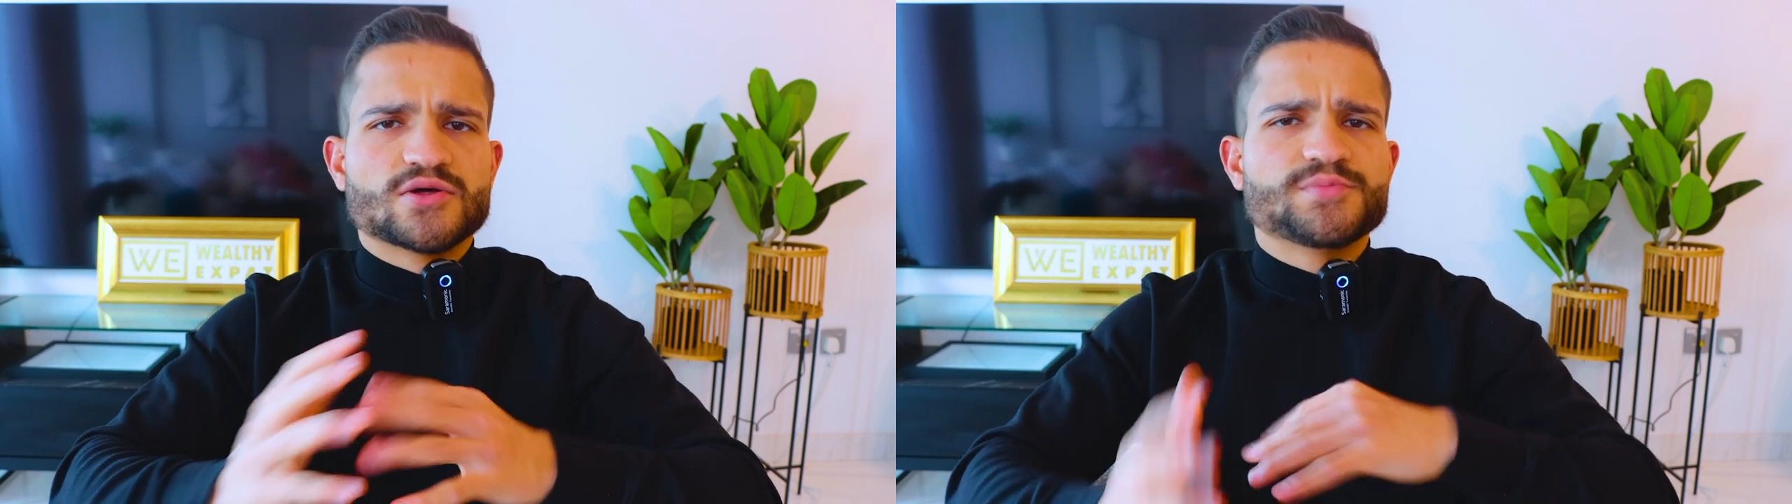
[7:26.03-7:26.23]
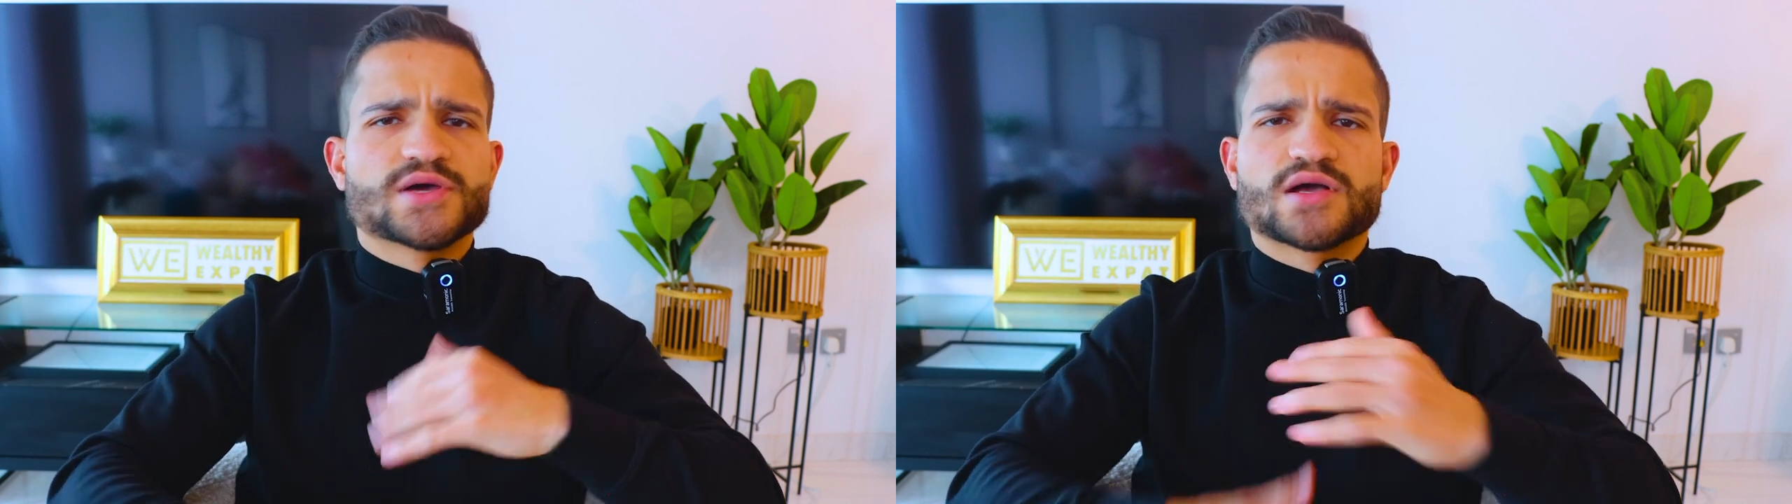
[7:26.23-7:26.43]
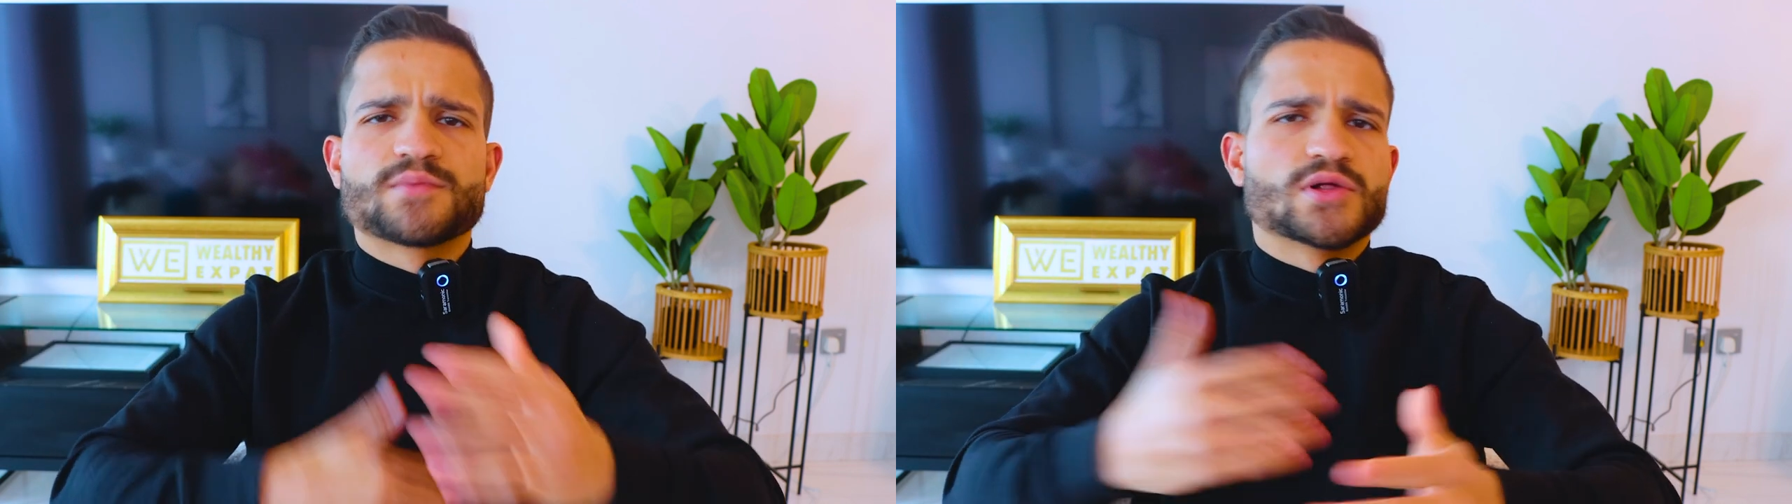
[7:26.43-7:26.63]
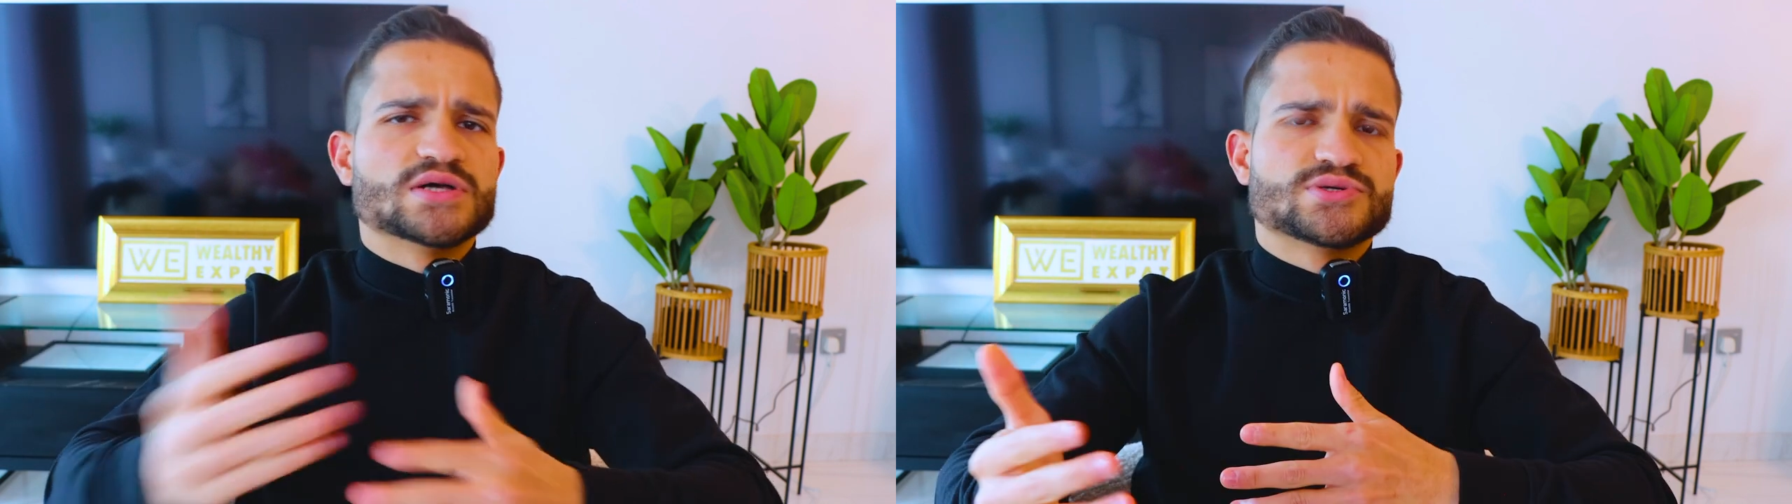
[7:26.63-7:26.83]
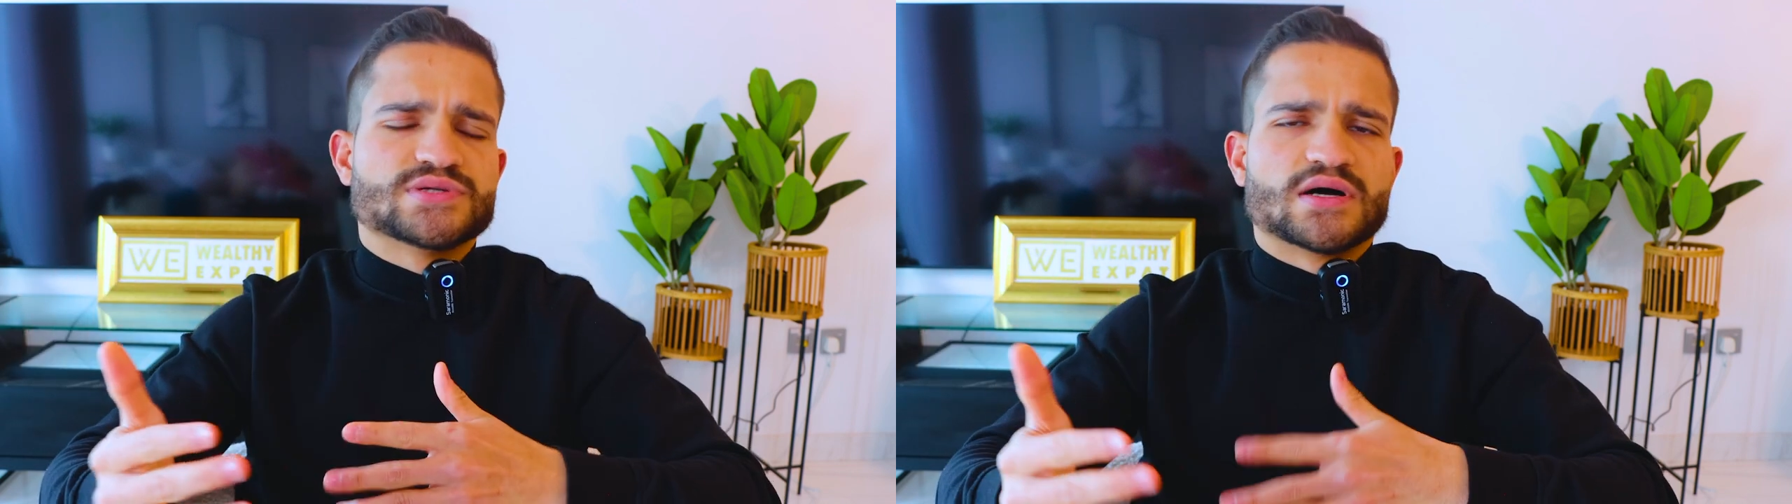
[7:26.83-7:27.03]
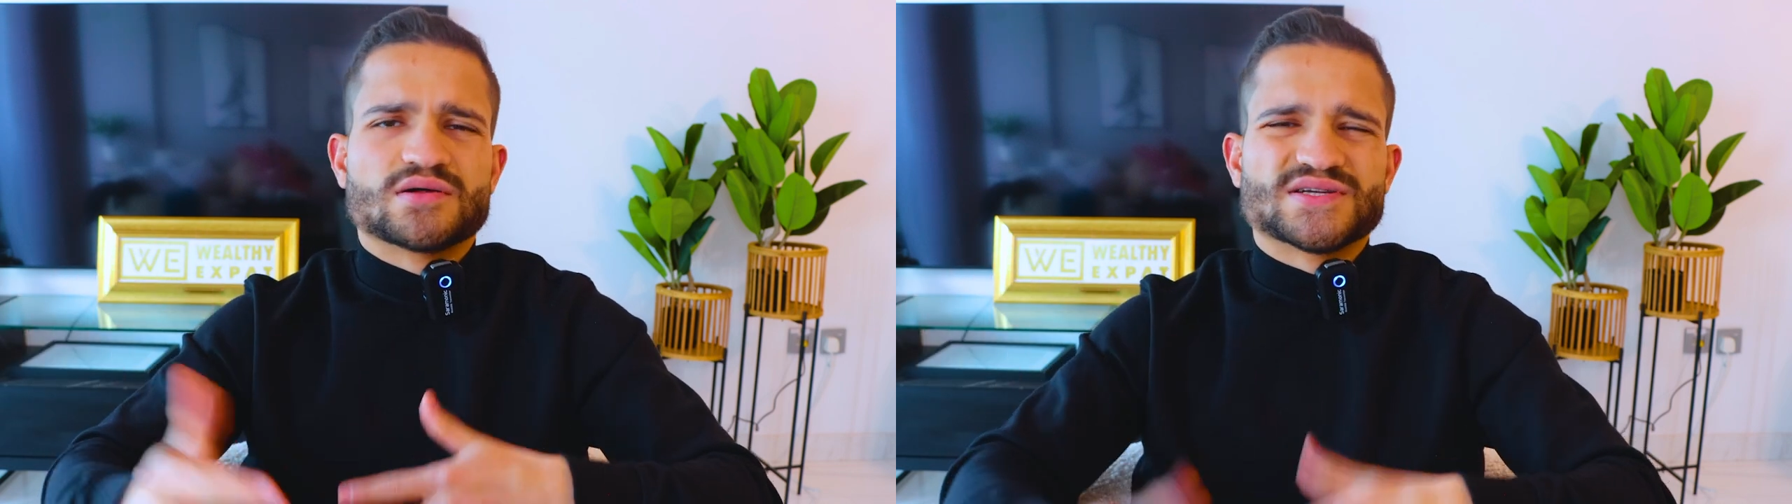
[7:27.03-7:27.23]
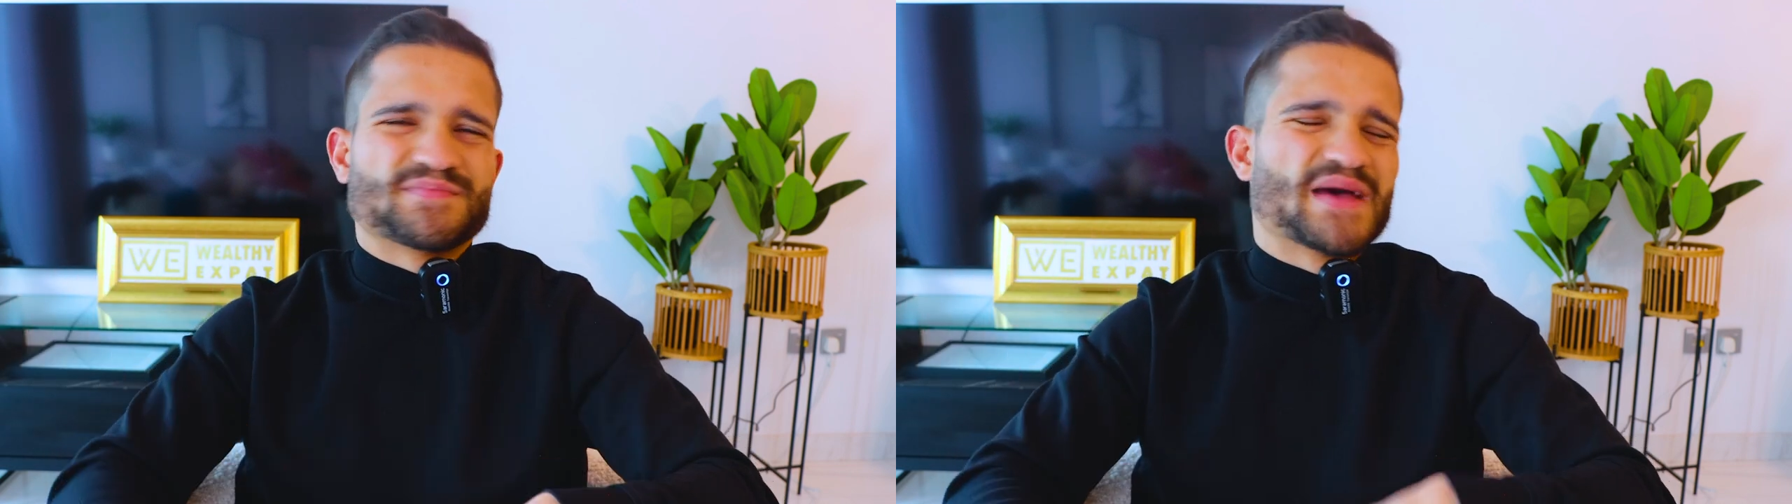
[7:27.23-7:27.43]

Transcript: It'll be a couple hundred dollars,